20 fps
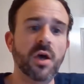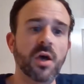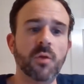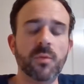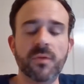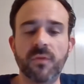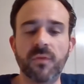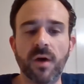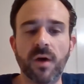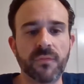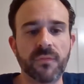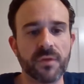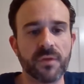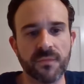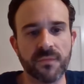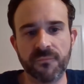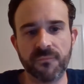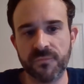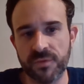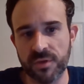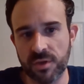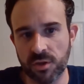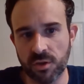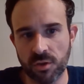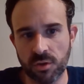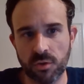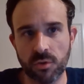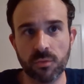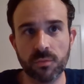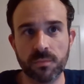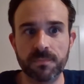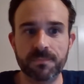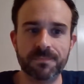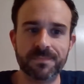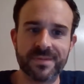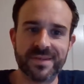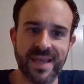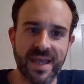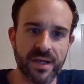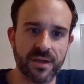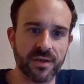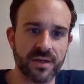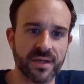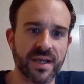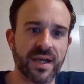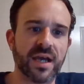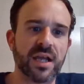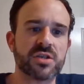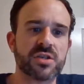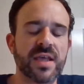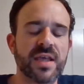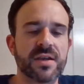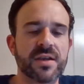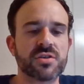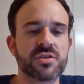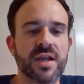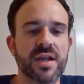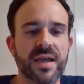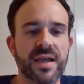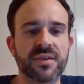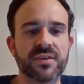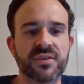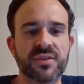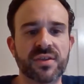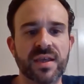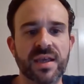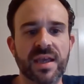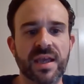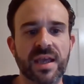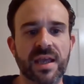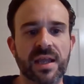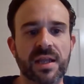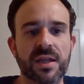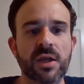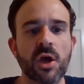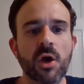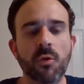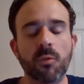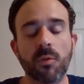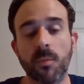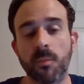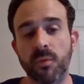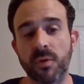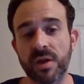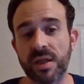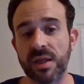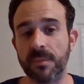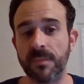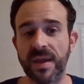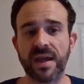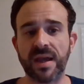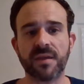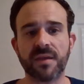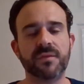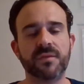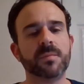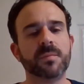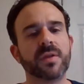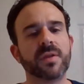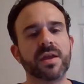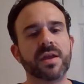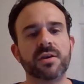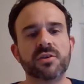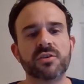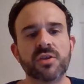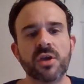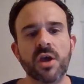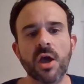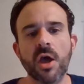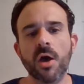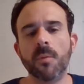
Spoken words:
We've offered a few tendered contracts, and we're bringing back a few players,